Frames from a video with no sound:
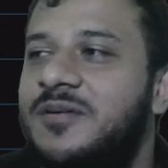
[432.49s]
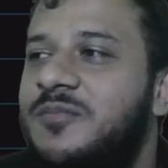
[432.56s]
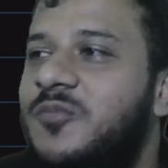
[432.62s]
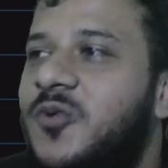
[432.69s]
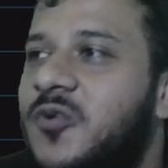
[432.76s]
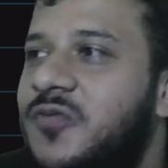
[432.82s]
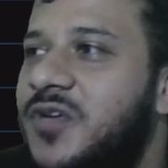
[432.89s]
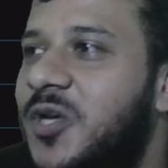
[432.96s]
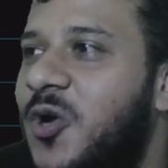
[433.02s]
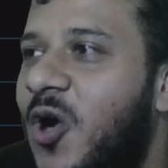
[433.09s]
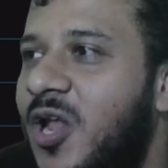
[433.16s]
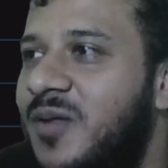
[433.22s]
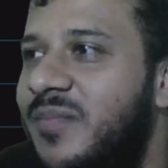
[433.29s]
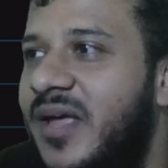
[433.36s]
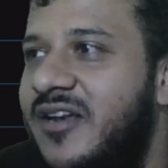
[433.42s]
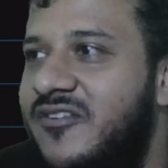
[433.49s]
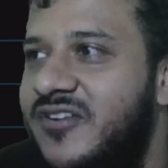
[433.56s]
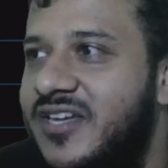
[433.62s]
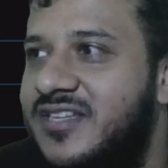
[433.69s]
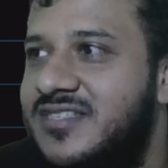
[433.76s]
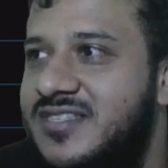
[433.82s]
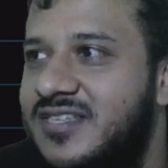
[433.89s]
movie called
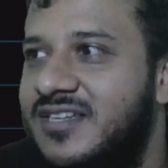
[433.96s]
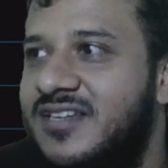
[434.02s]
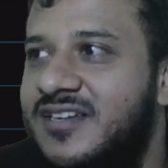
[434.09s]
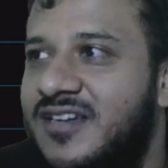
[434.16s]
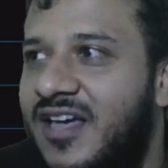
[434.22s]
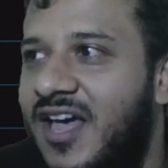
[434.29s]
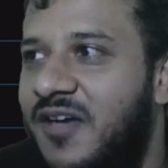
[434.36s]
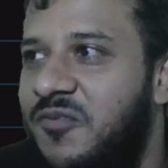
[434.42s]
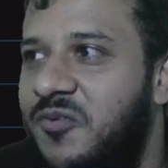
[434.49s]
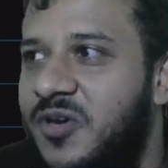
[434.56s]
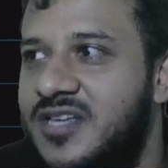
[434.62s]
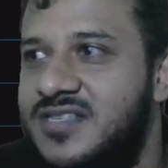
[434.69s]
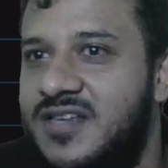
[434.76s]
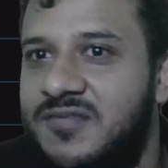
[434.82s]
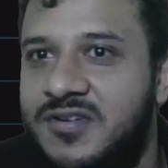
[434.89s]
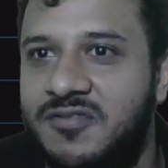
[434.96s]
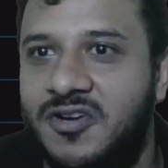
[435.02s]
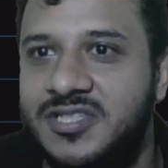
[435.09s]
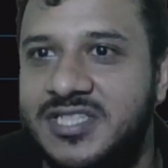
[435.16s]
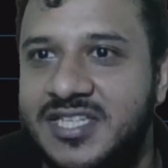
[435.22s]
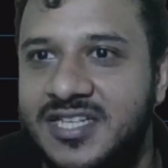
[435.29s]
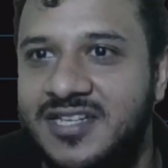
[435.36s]
Matrix. Have you guys ever
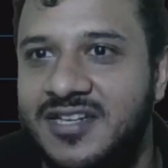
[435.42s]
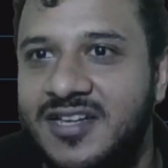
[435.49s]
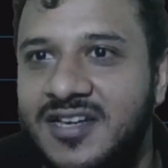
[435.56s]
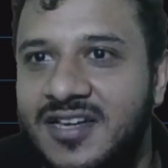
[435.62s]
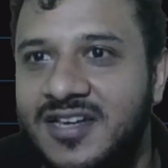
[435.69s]
watched it?